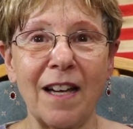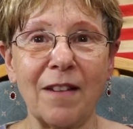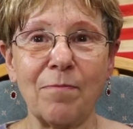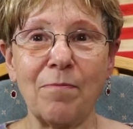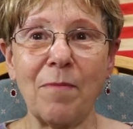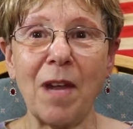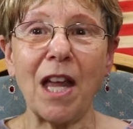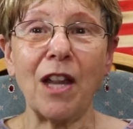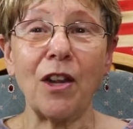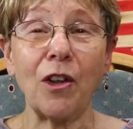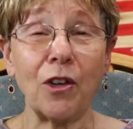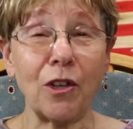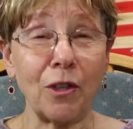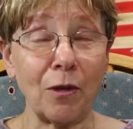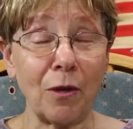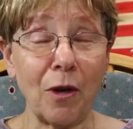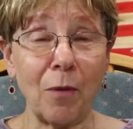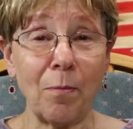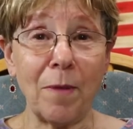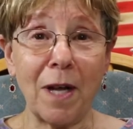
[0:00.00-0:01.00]
mail
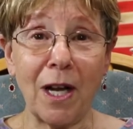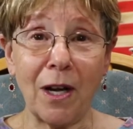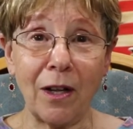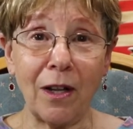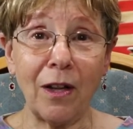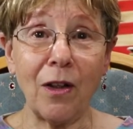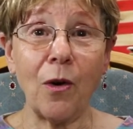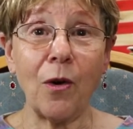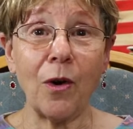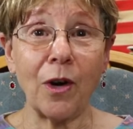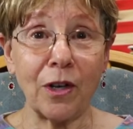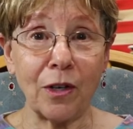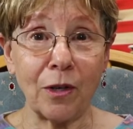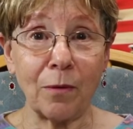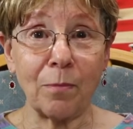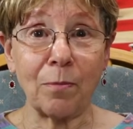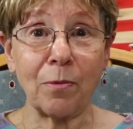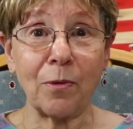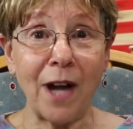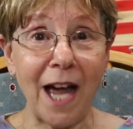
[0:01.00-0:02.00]
order mail order
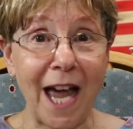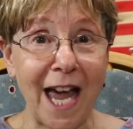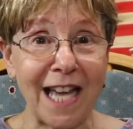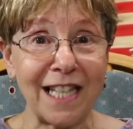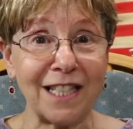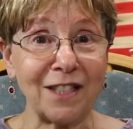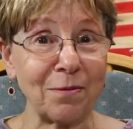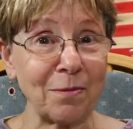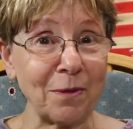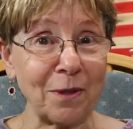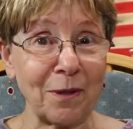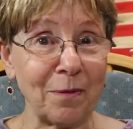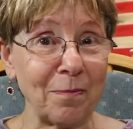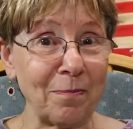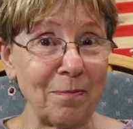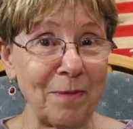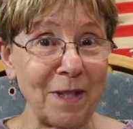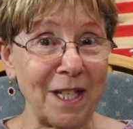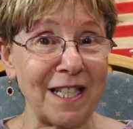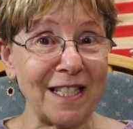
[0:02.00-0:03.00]
brides were
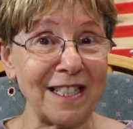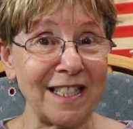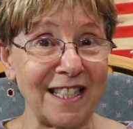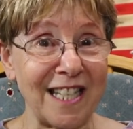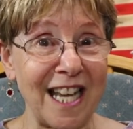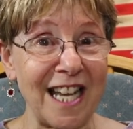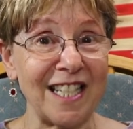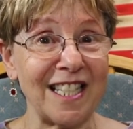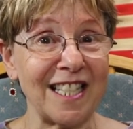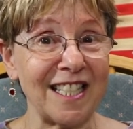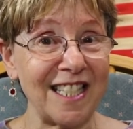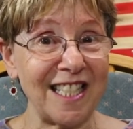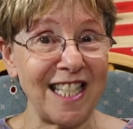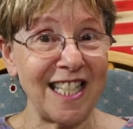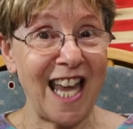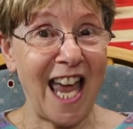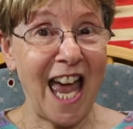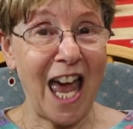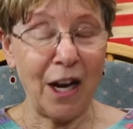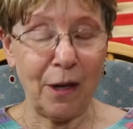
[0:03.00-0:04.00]
being sent to
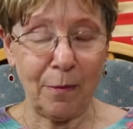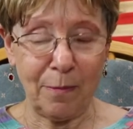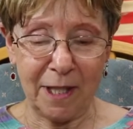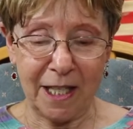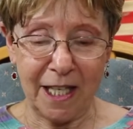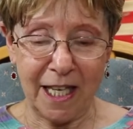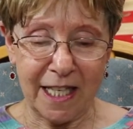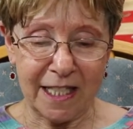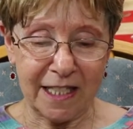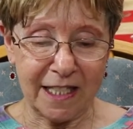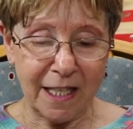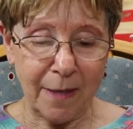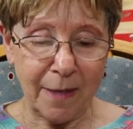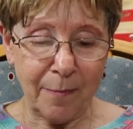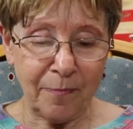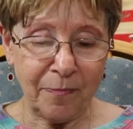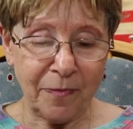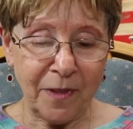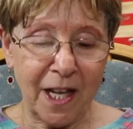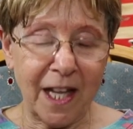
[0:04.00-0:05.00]
Seattle because
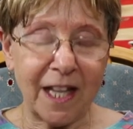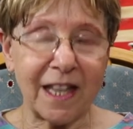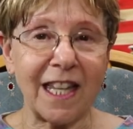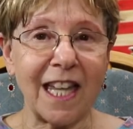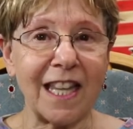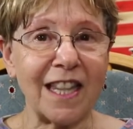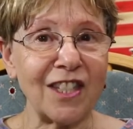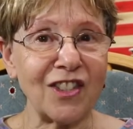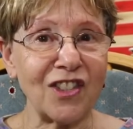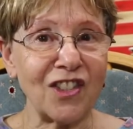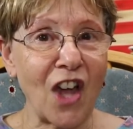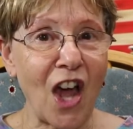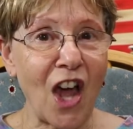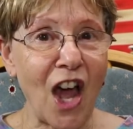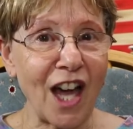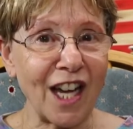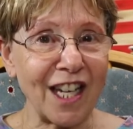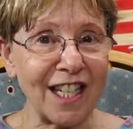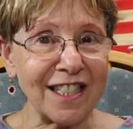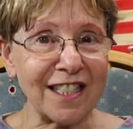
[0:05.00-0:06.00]
then the
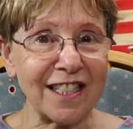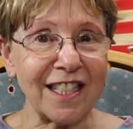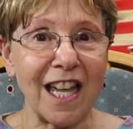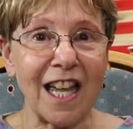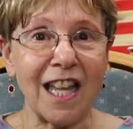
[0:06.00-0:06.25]
song is